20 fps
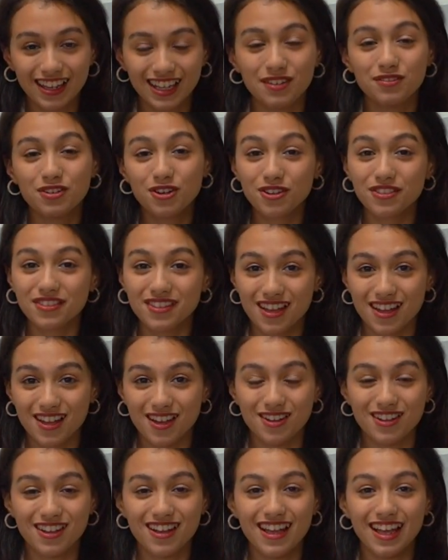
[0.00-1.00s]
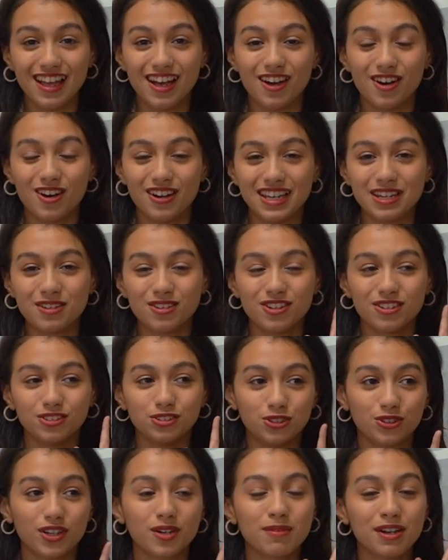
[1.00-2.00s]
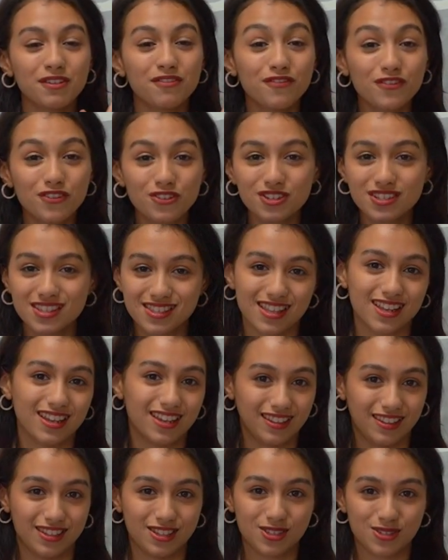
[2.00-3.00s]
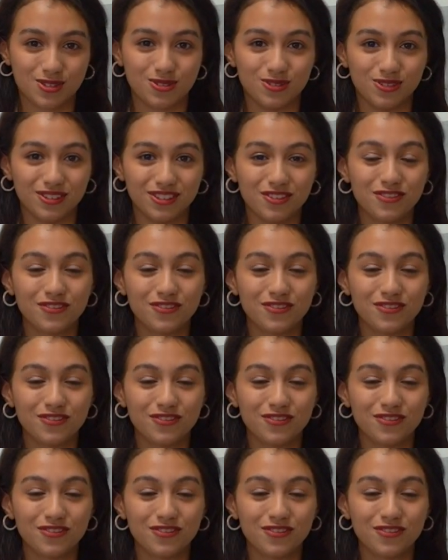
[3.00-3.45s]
And I've heard that in, during my first day at this school.